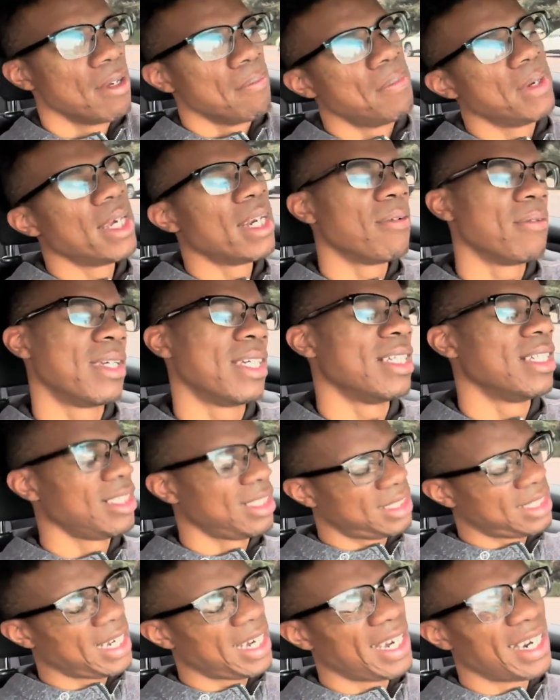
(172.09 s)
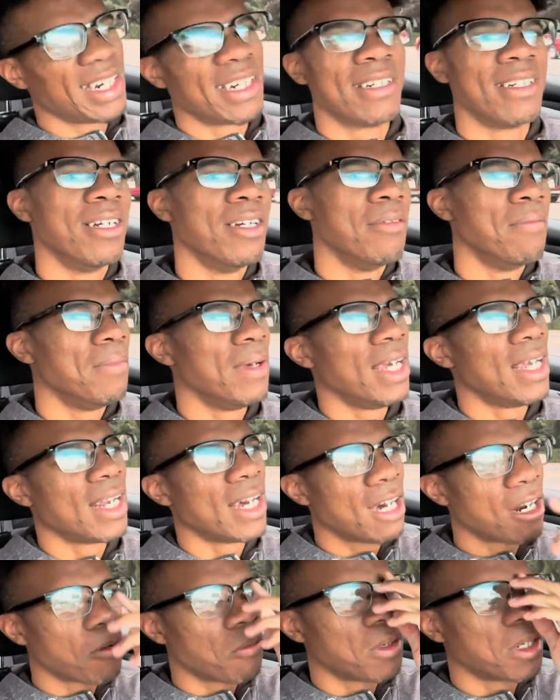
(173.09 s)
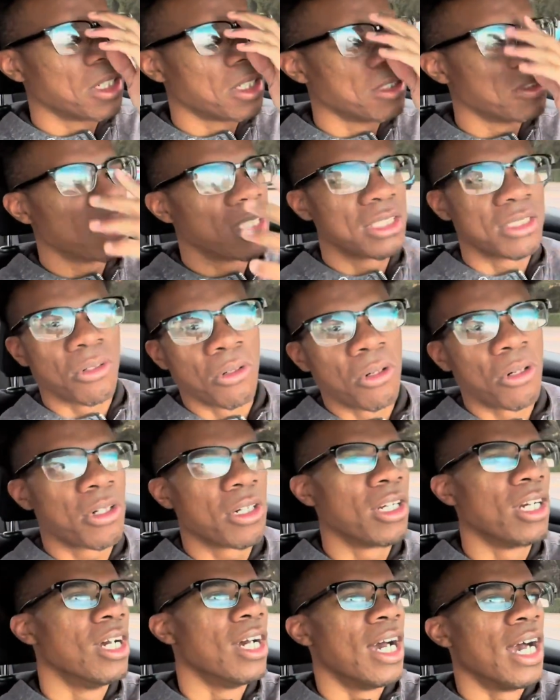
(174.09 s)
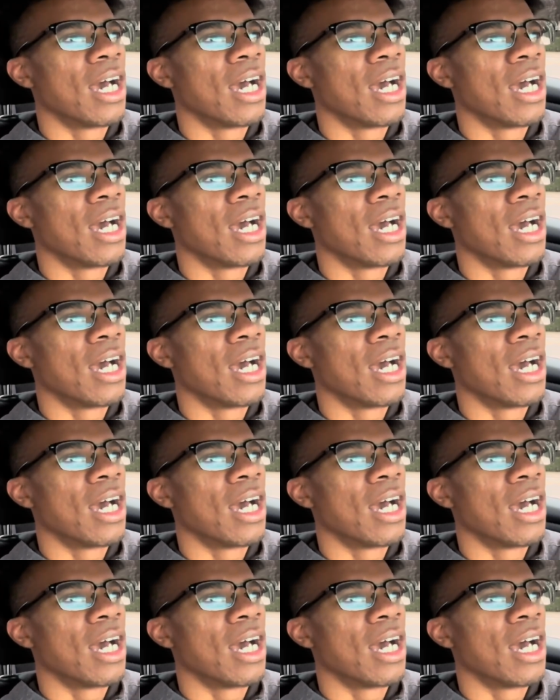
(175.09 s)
man, I'm getting tired, man, I don't want to do this order,